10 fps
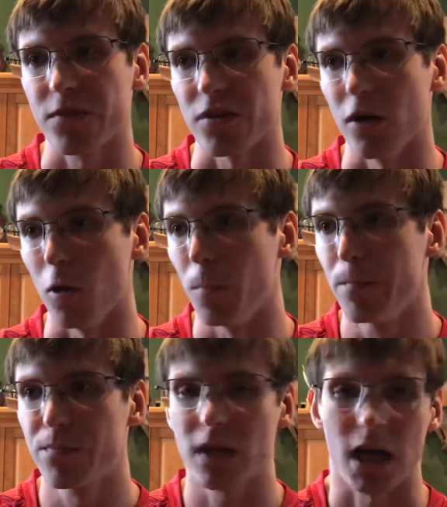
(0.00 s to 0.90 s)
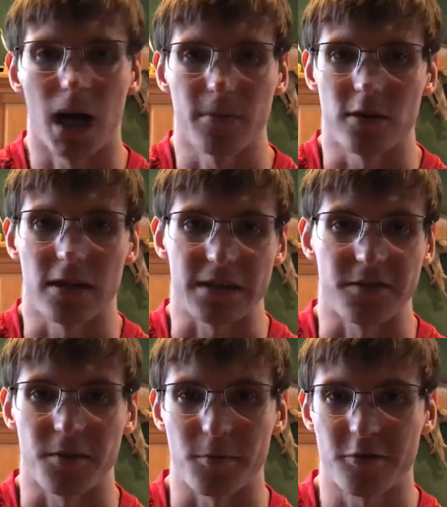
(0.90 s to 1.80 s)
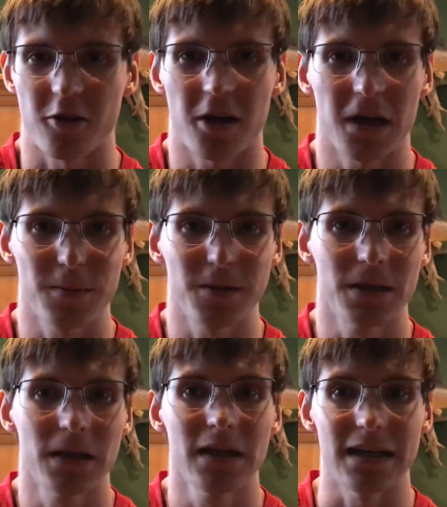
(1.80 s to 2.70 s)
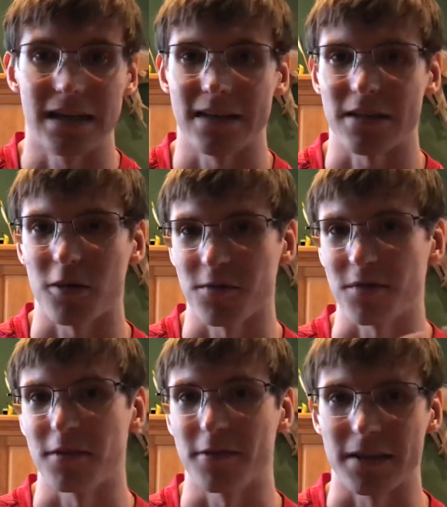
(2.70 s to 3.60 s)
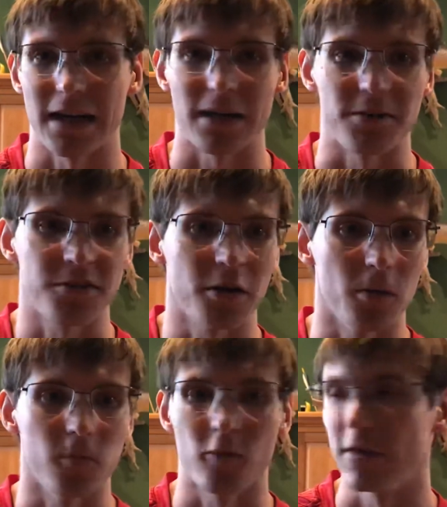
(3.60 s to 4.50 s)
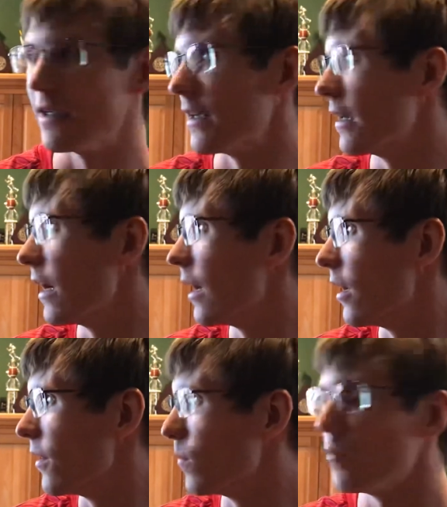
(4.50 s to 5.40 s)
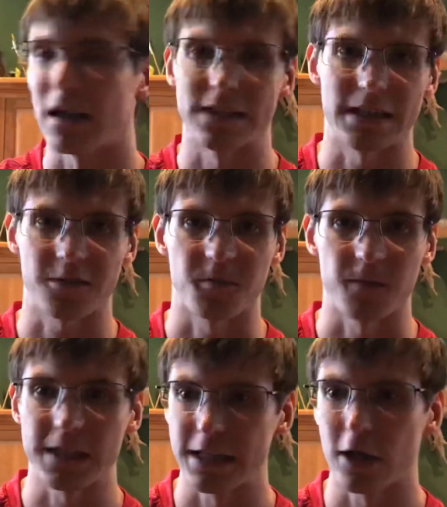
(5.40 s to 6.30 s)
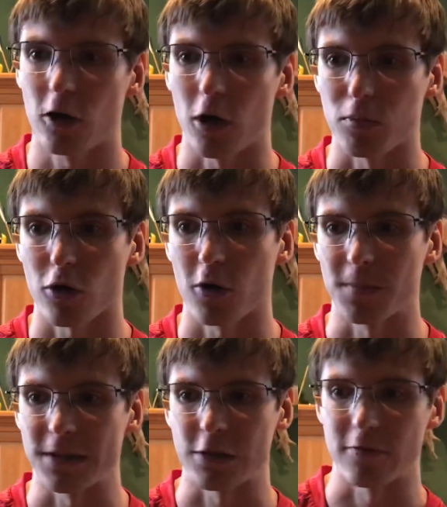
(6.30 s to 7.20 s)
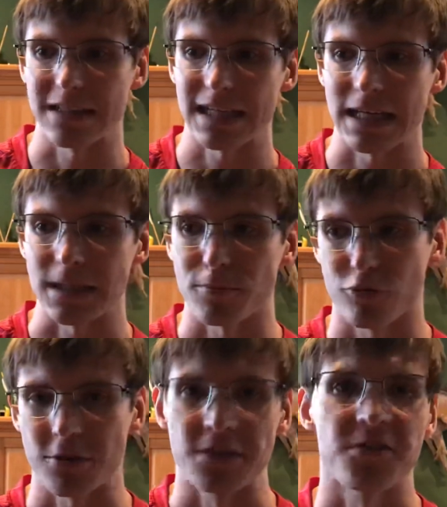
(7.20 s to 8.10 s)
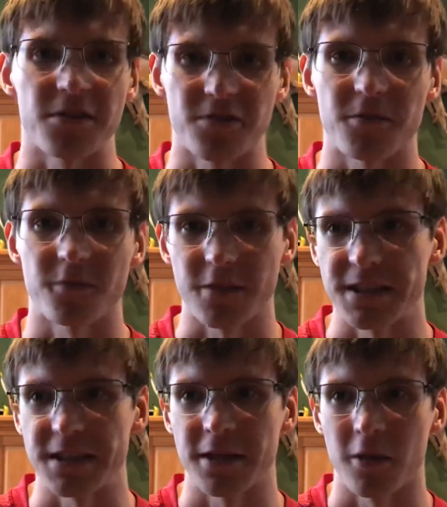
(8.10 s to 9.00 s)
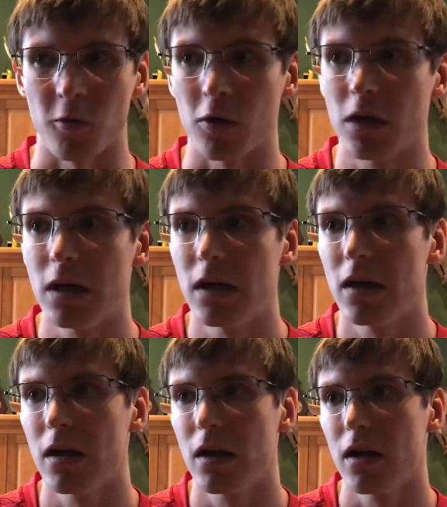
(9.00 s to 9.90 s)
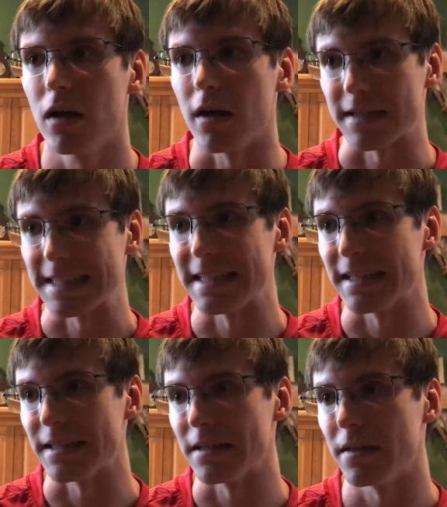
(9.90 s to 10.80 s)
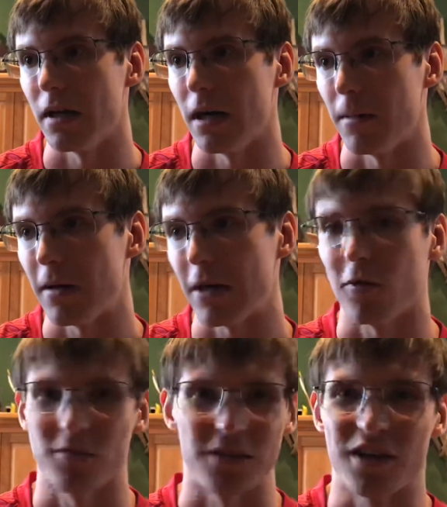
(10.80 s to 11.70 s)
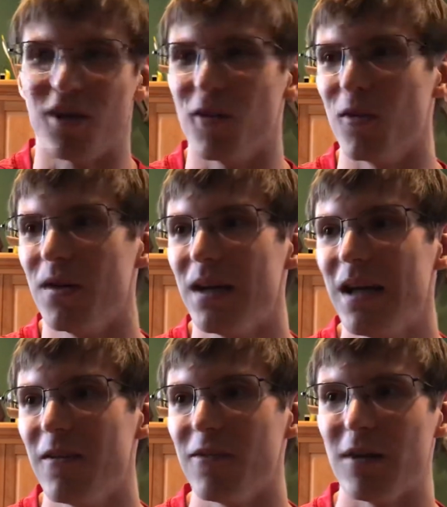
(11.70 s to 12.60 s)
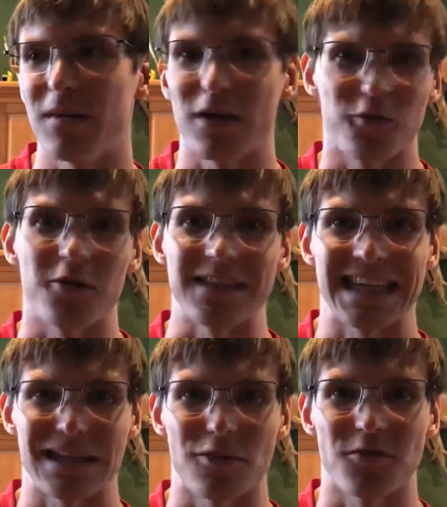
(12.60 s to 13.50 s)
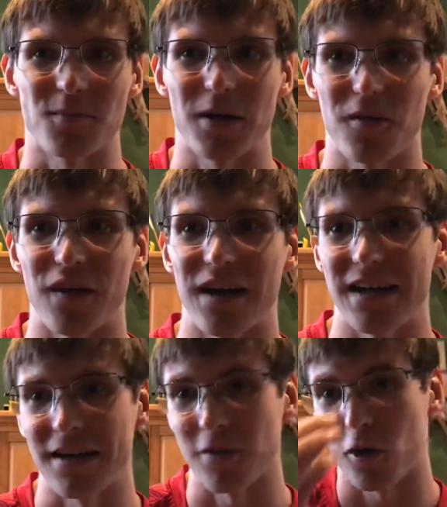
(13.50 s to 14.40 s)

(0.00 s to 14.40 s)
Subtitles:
So comment, like, and subscribe. And I'll see you guys hopefully in my next video. I'll probably be doing a preseason video again. I don't know if anybody really cares about that at